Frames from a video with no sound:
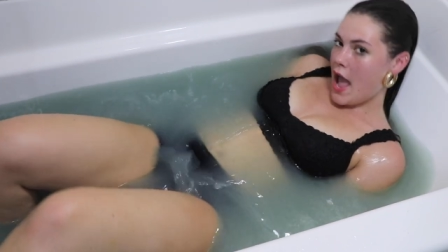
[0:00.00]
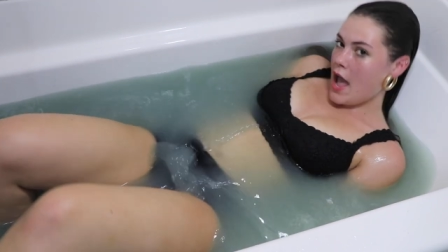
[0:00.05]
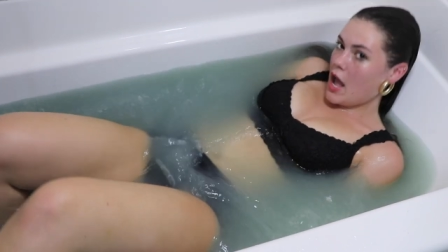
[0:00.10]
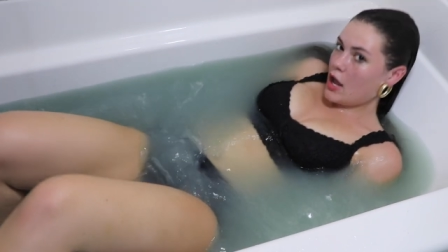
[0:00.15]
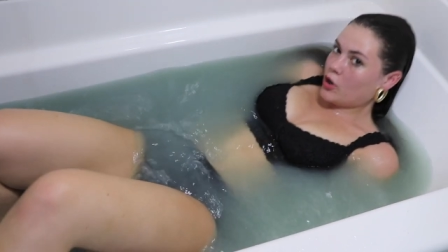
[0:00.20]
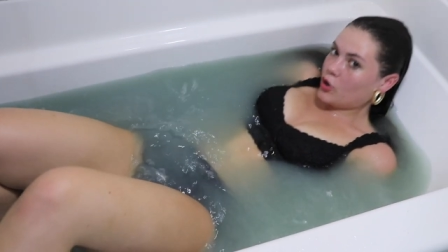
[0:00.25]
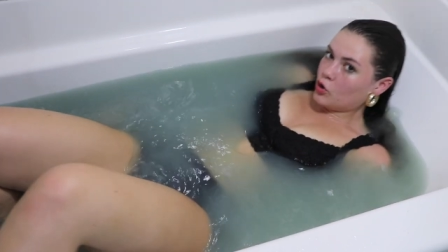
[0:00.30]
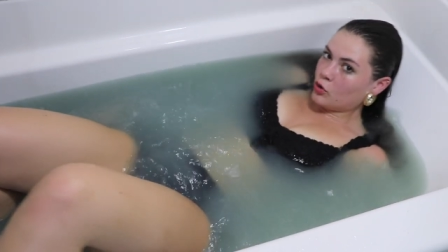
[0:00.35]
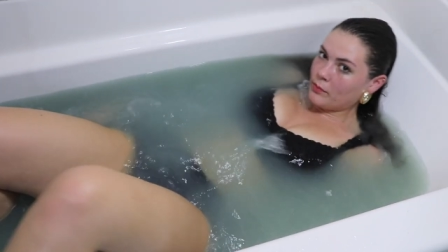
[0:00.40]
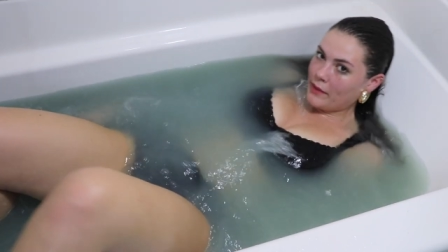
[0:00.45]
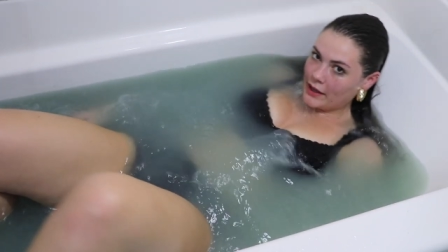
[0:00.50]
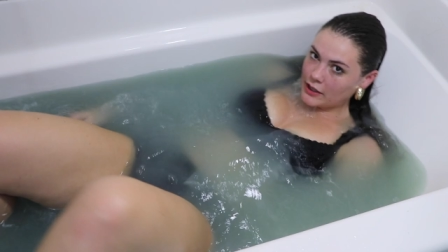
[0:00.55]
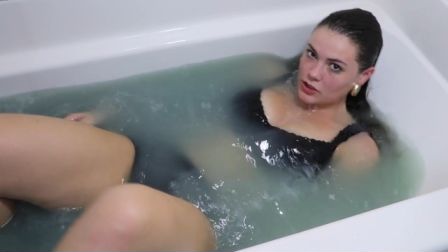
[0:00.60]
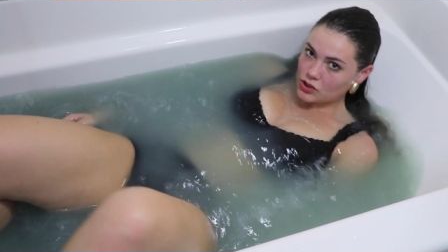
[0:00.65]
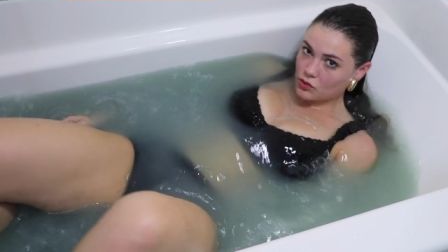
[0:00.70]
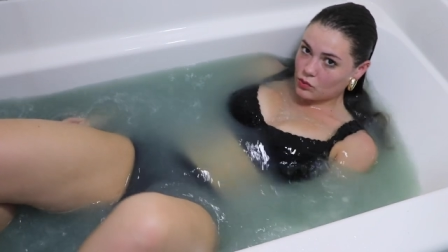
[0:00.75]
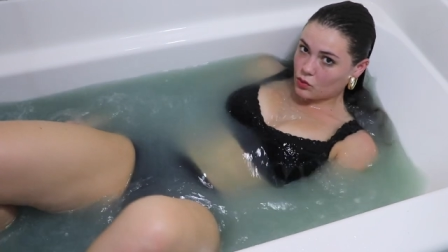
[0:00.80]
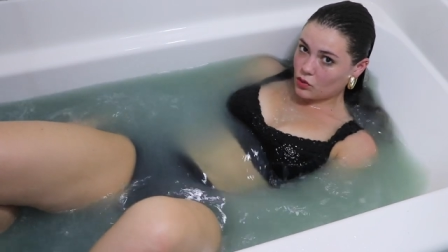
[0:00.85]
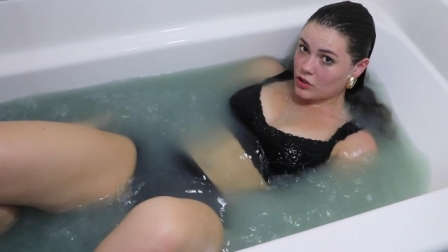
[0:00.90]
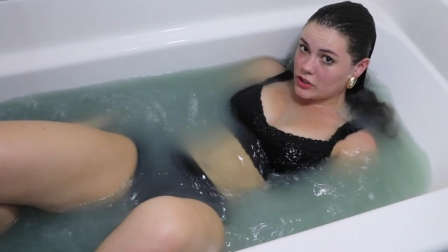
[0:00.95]
And who makes
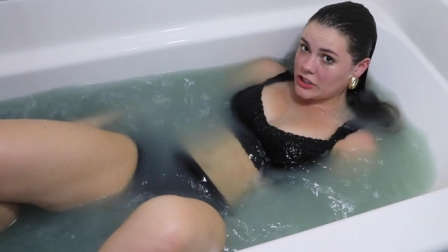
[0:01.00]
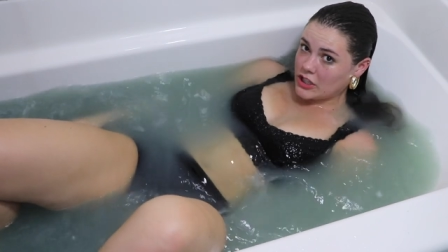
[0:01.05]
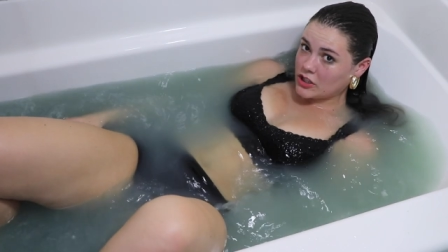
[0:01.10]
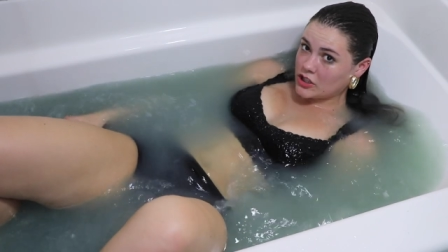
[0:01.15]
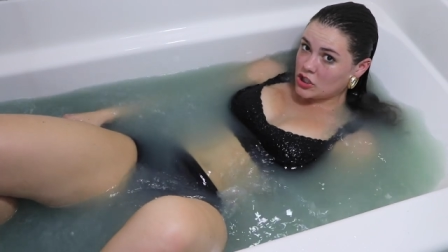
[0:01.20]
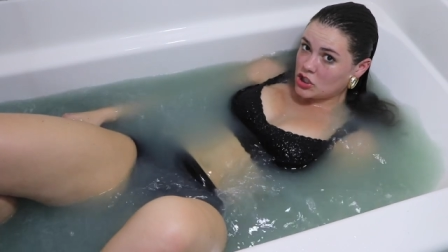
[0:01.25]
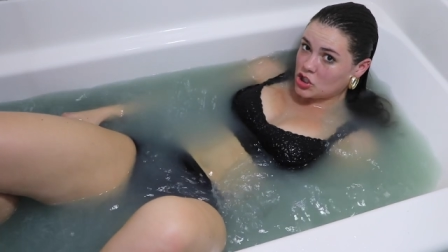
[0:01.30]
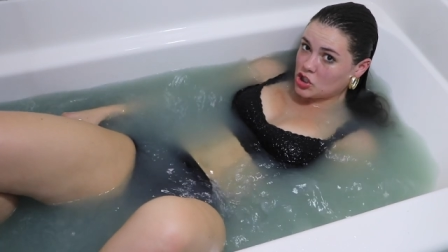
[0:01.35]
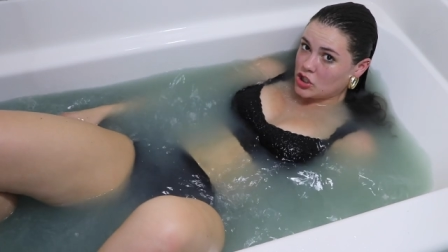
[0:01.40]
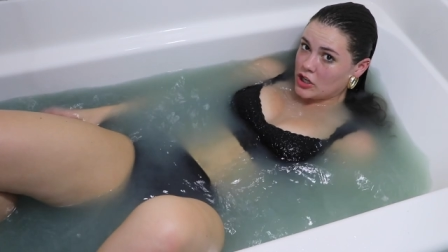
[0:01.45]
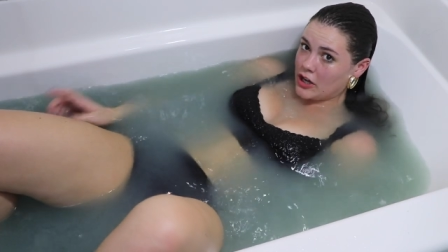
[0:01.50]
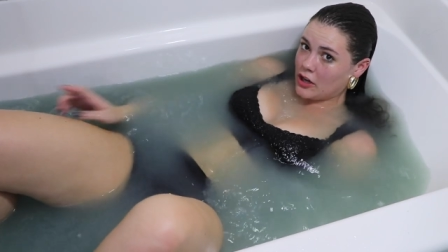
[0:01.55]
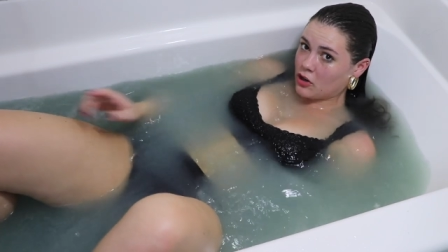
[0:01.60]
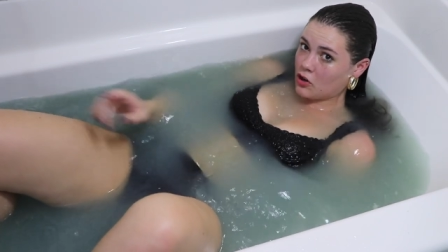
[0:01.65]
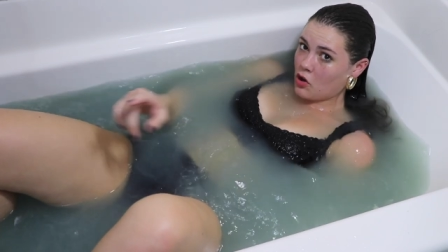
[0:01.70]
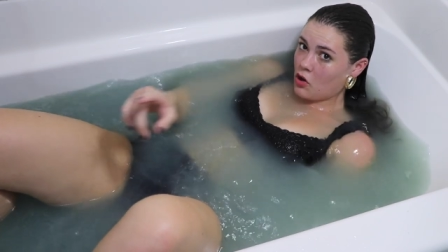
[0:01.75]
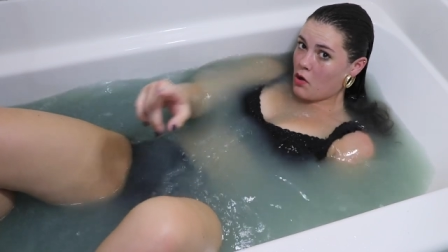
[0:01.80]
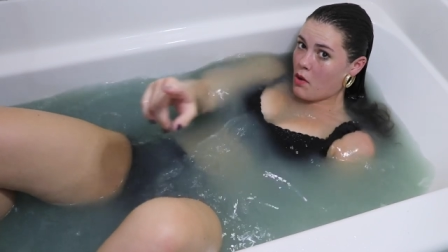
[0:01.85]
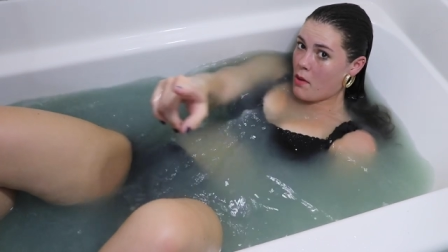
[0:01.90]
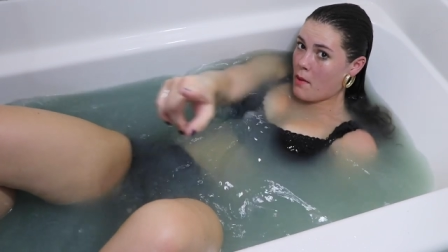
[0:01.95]
the rules on this
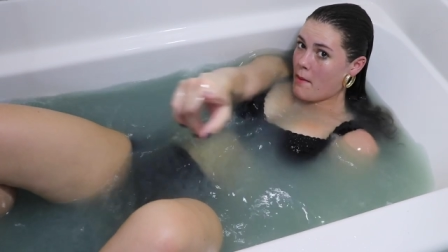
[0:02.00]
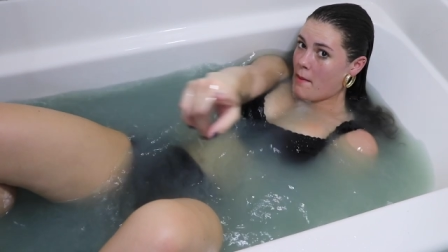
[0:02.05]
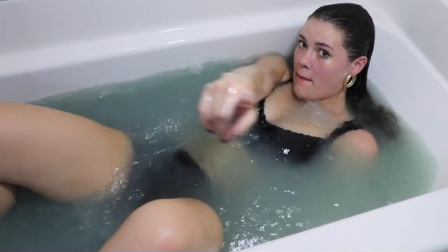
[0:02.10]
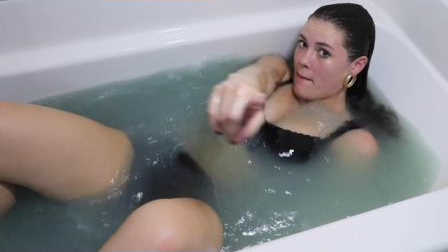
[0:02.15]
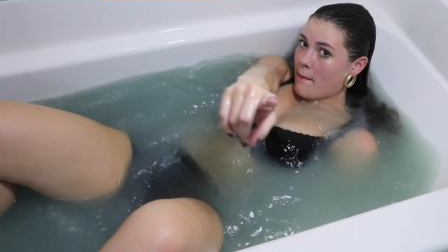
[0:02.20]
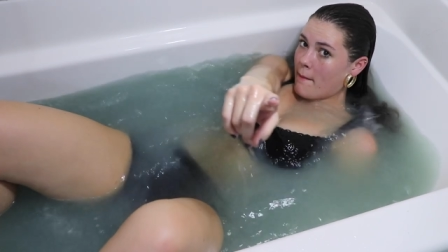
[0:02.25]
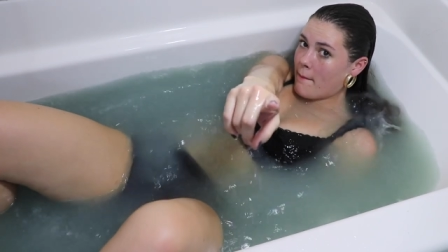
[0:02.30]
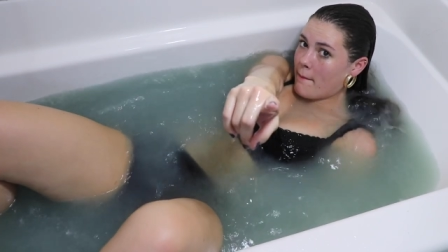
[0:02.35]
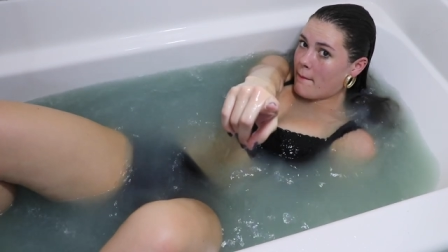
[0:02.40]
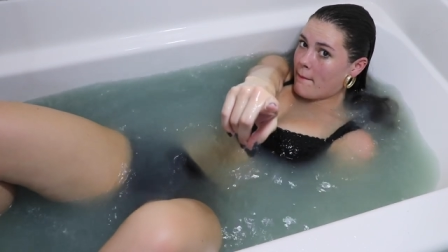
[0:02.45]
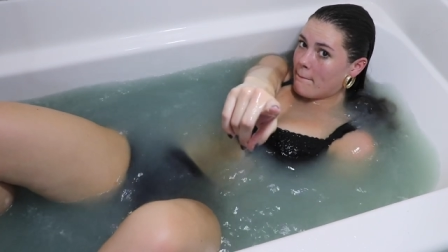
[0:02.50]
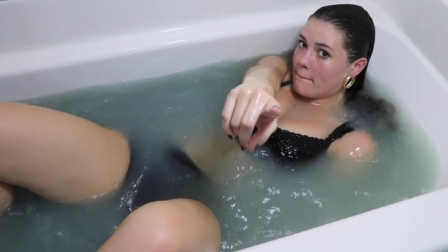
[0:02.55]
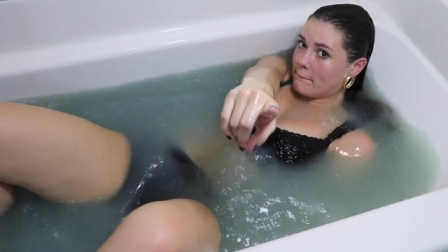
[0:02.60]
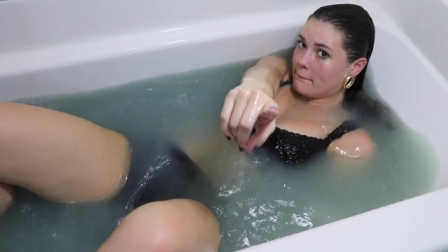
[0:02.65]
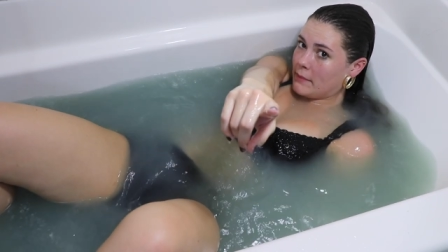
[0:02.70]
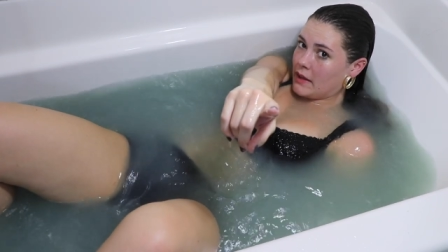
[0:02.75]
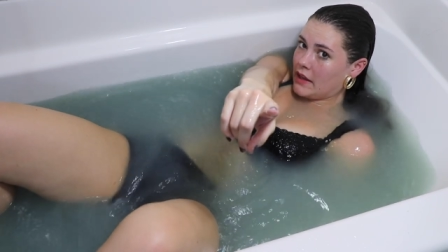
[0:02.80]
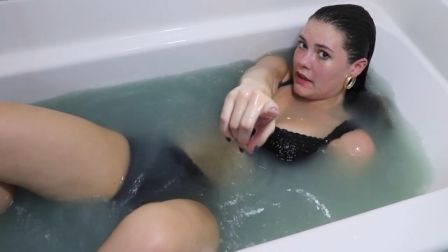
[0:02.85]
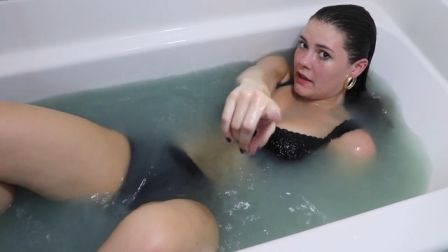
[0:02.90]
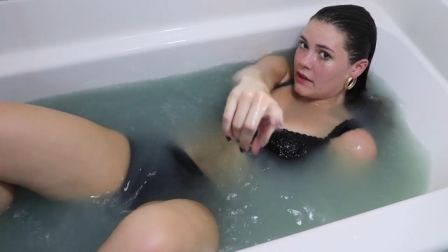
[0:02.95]
channel?
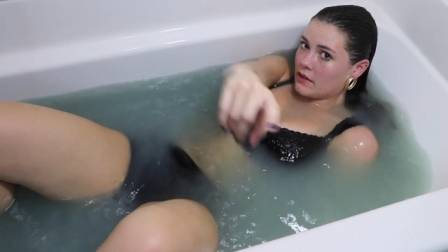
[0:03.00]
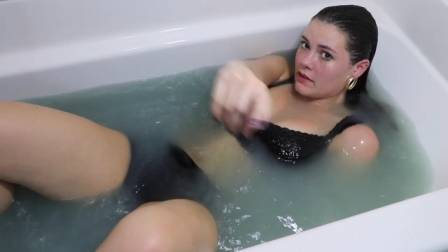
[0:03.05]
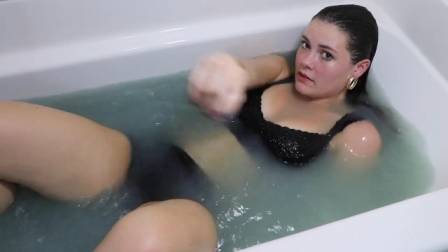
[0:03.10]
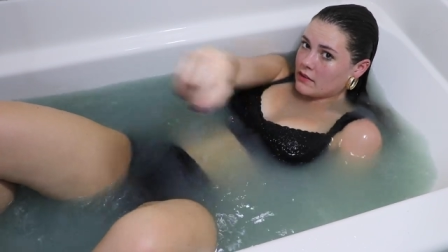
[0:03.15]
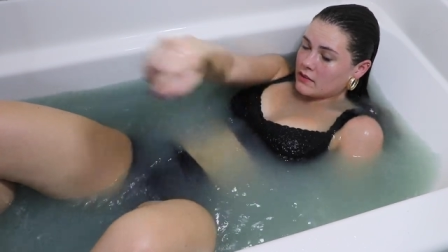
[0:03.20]
Me.